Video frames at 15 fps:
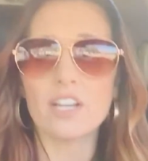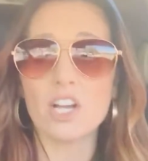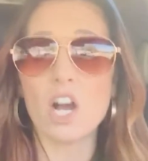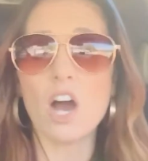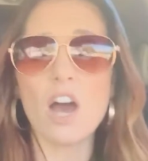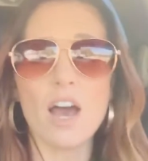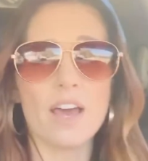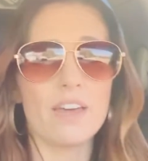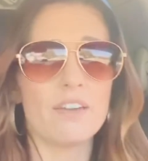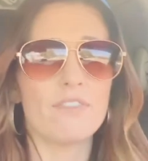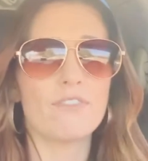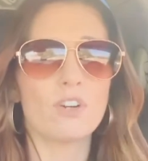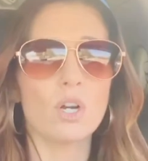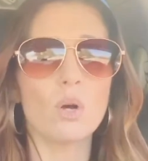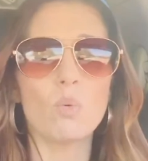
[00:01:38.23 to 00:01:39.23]
God
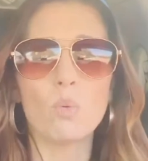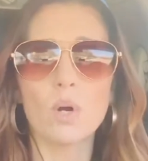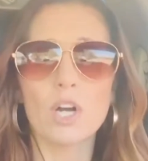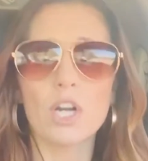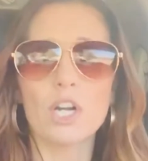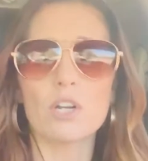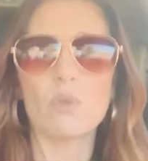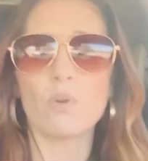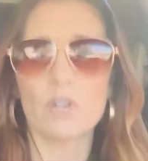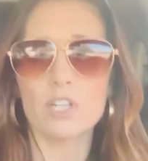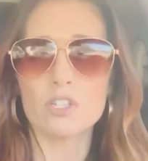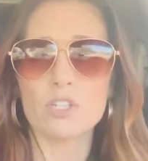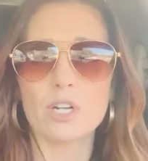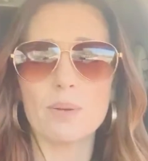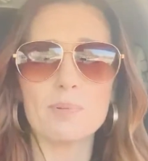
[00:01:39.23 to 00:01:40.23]
for a word or a
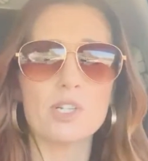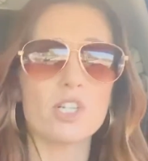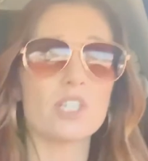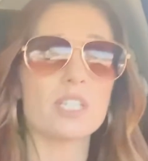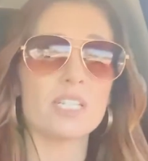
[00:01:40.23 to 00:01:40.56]
scripture